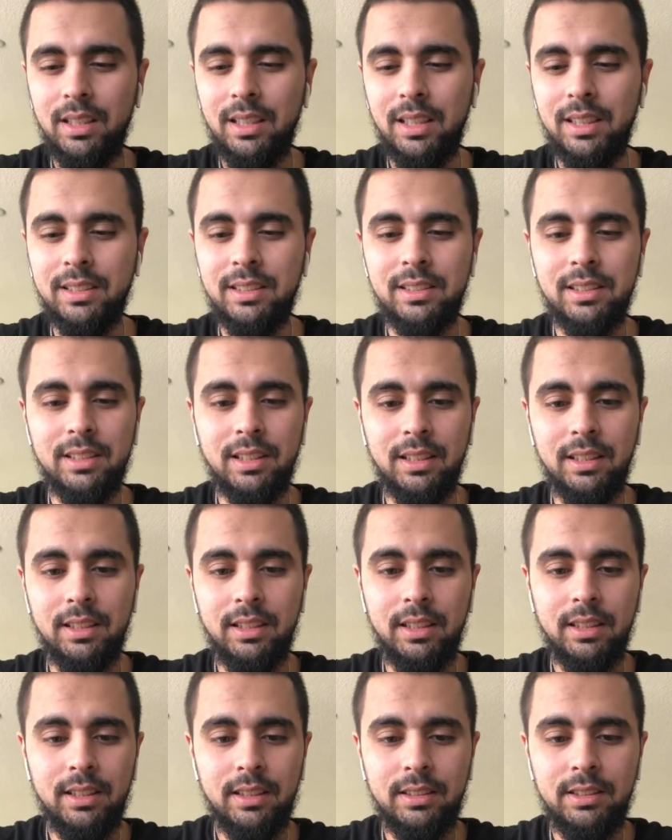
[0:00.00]
It's
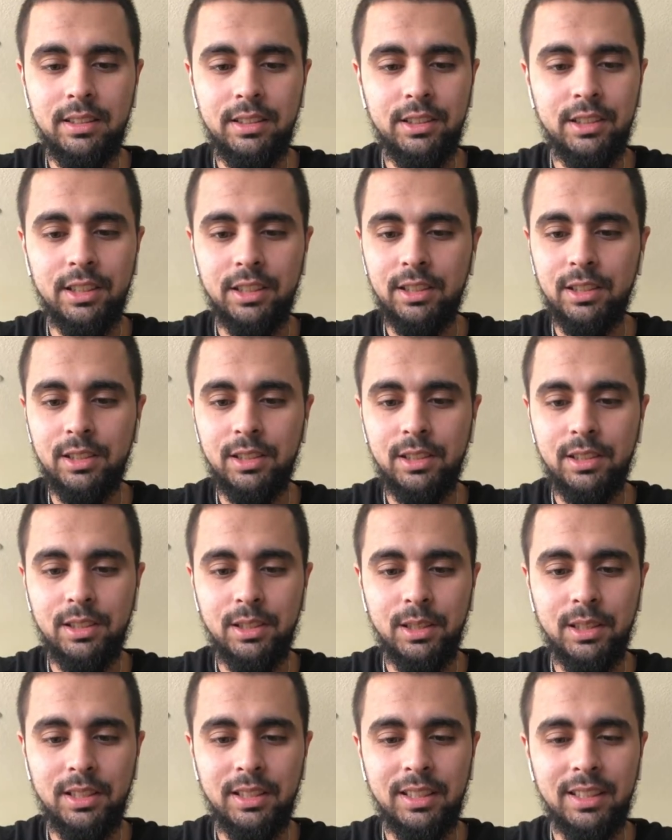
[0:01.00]

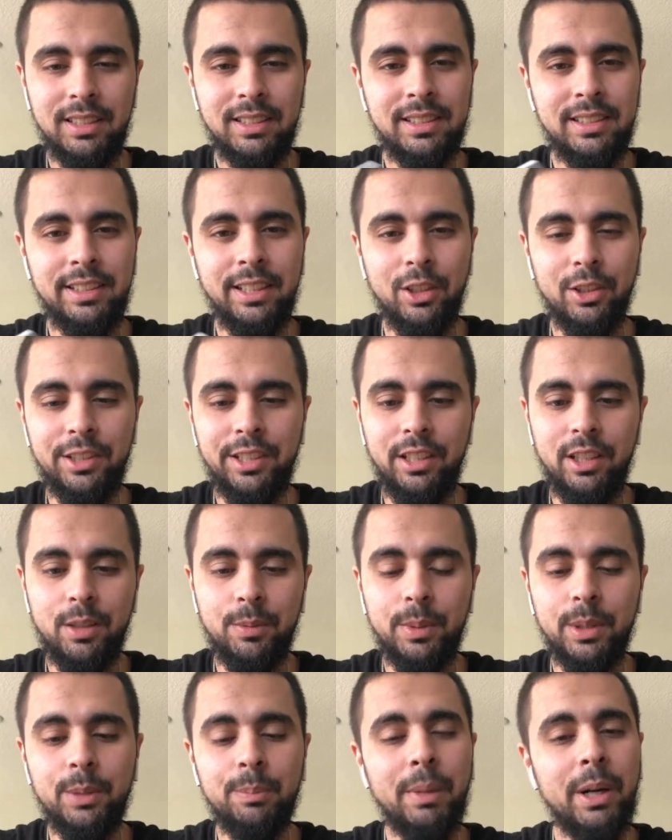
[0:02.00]
silkier.
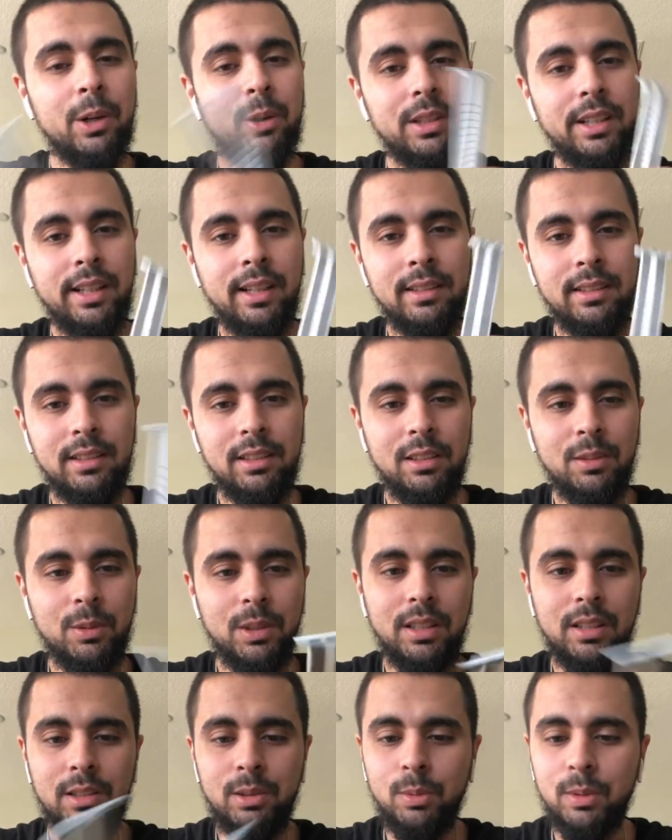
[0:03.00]
But my only concern
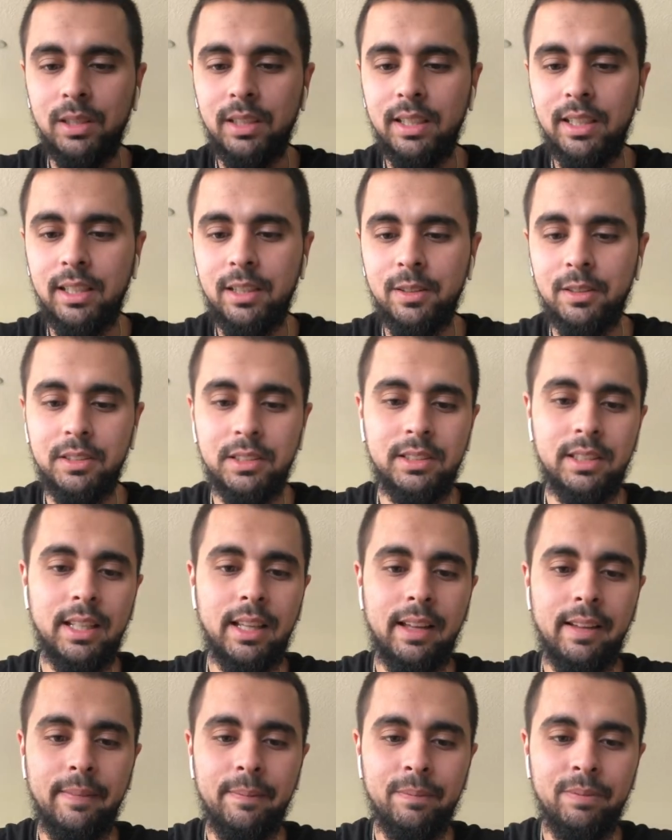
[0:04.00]
with this one now is
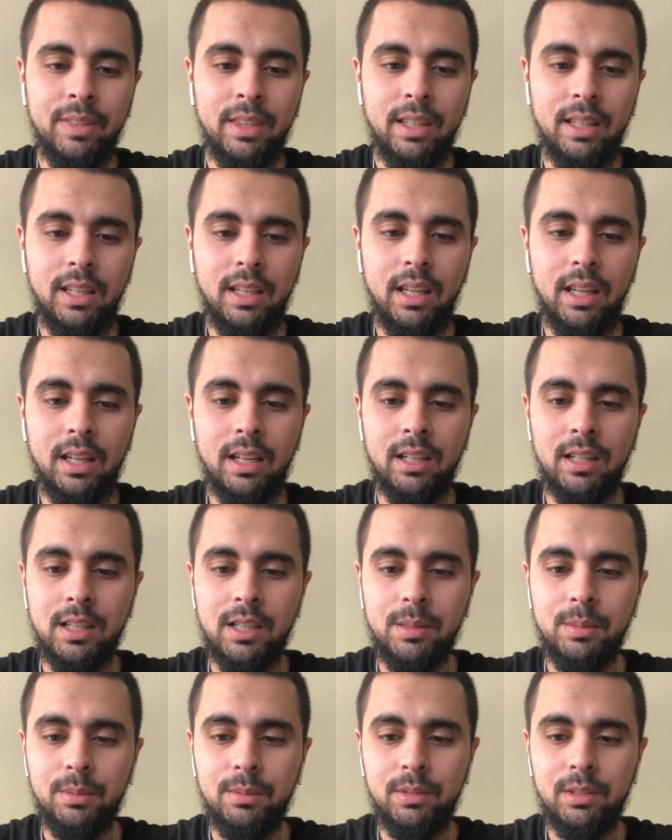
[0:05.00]
that
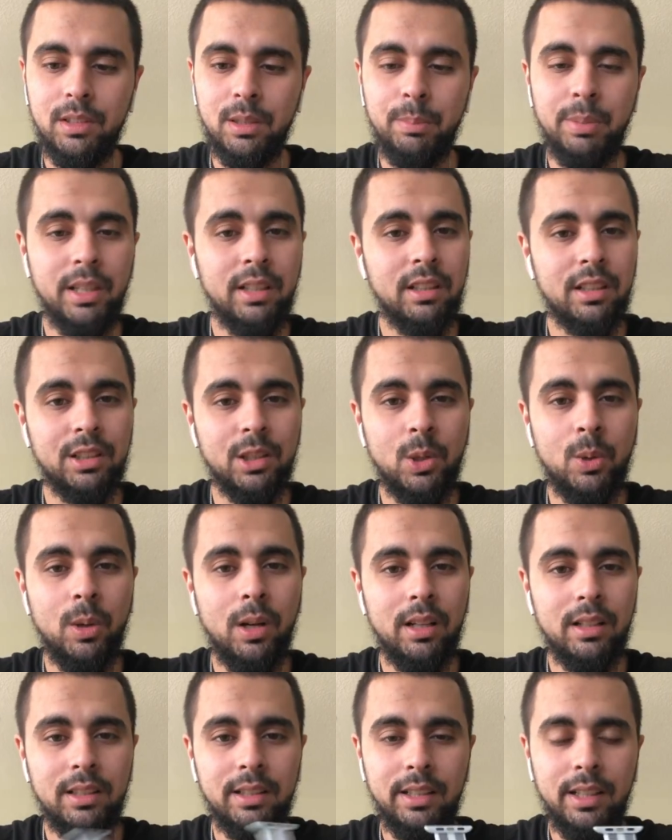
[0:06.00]
depending on the
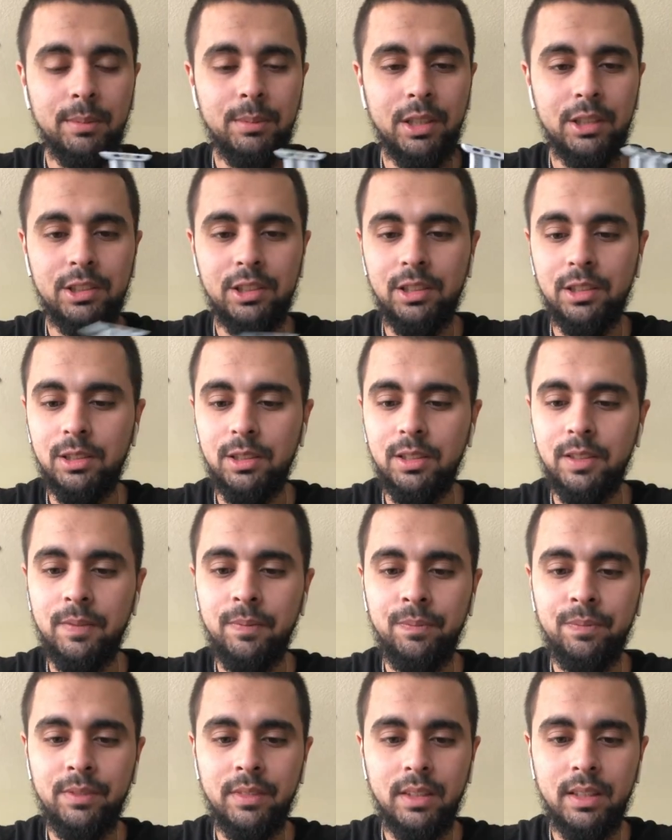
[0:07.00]
quality, I'm not sure,
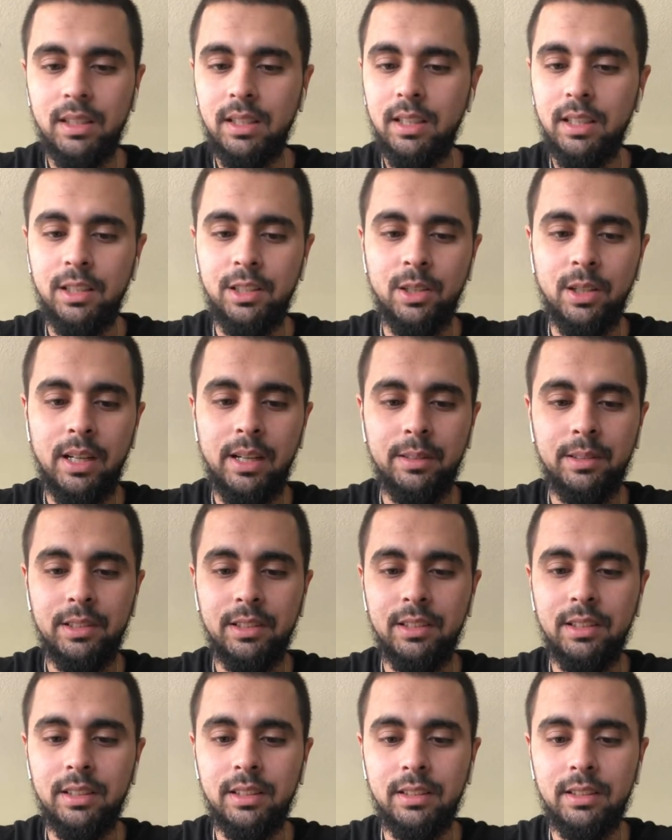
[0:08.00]
how
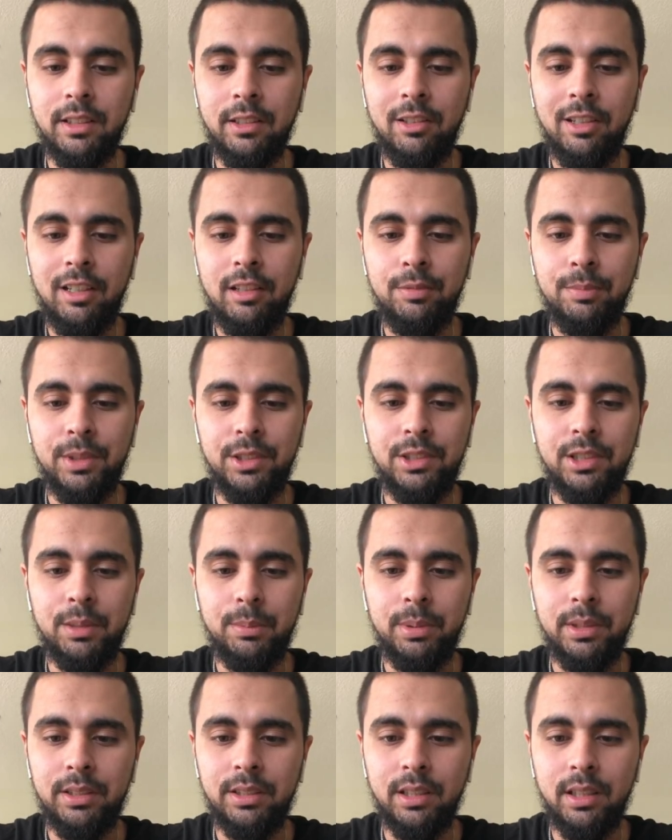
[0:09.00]
good the
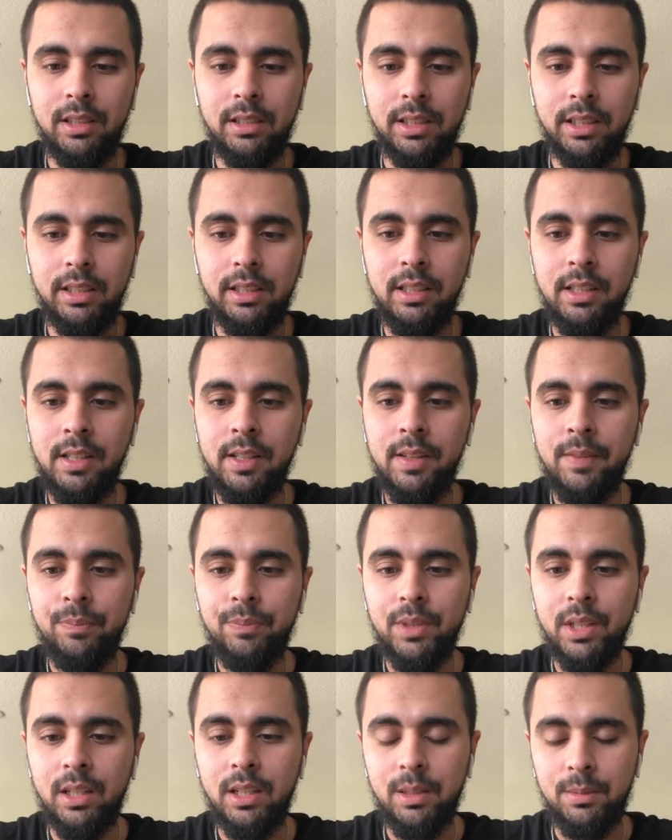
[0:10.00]
craftsmanship is on it.
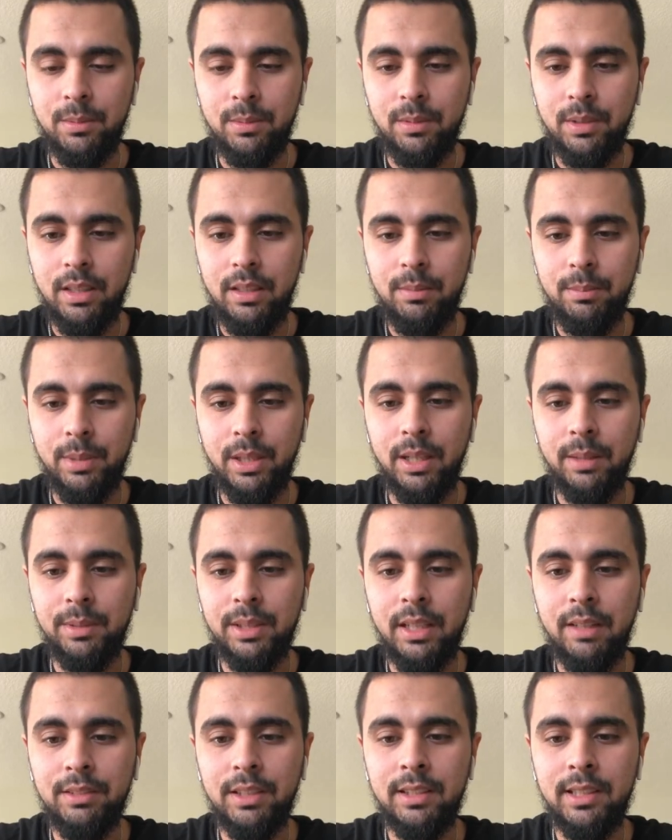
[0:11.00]
But I'm
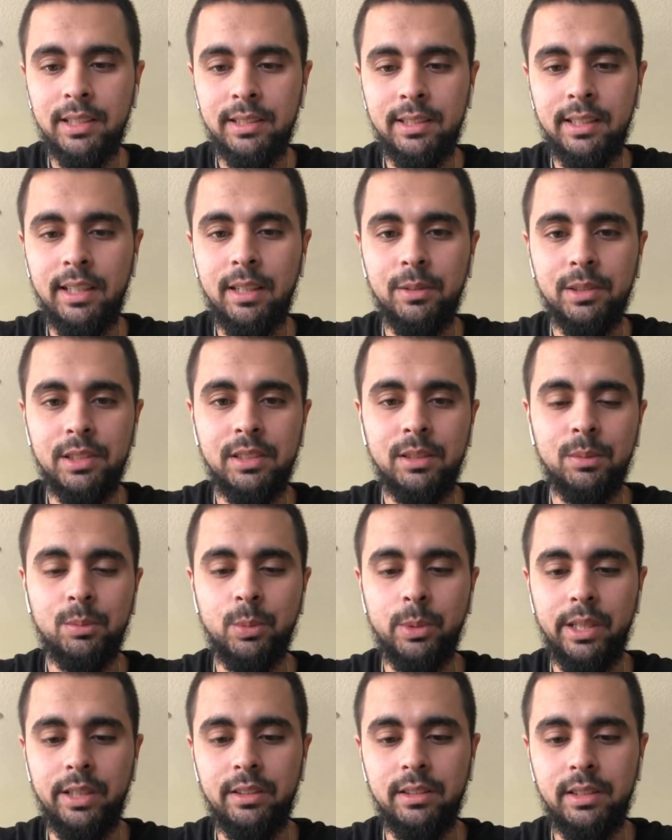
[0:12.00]
gonna have to test it out with some
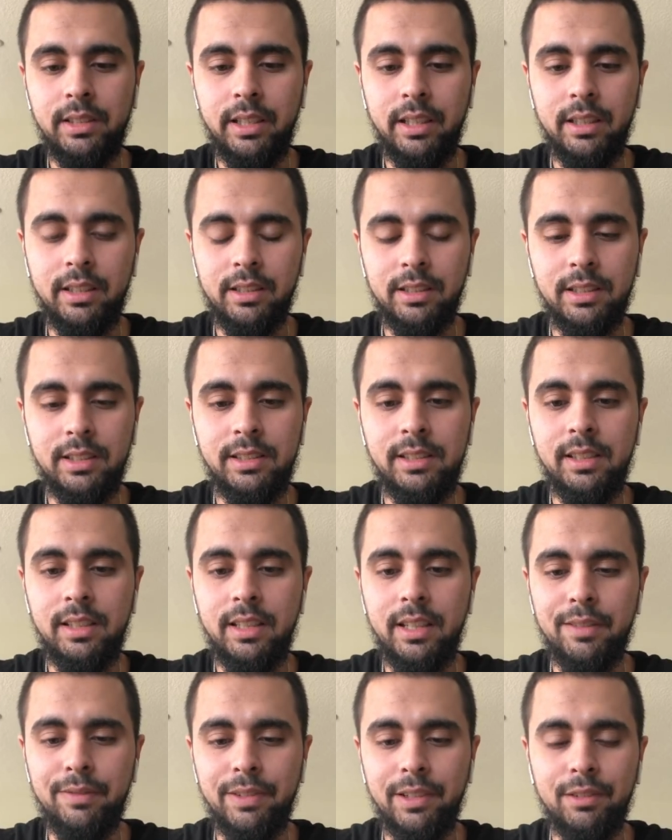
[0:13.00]
wear and tear to
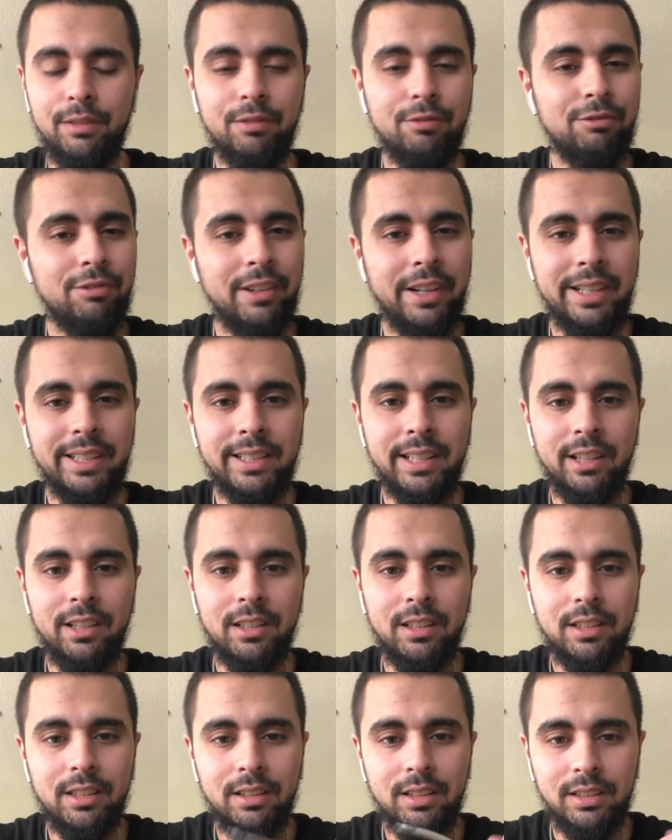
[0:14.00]
see if it frays at
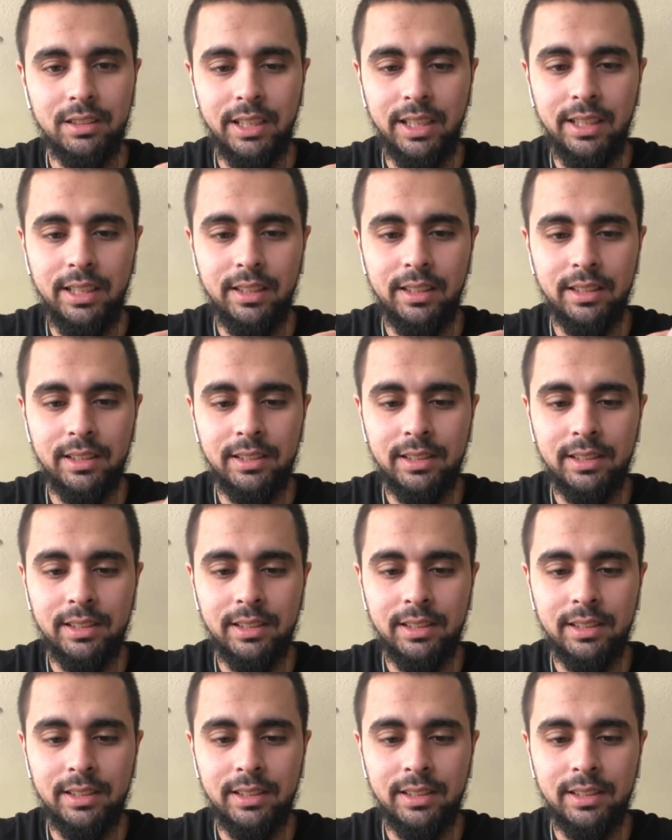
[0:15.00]
all on any of the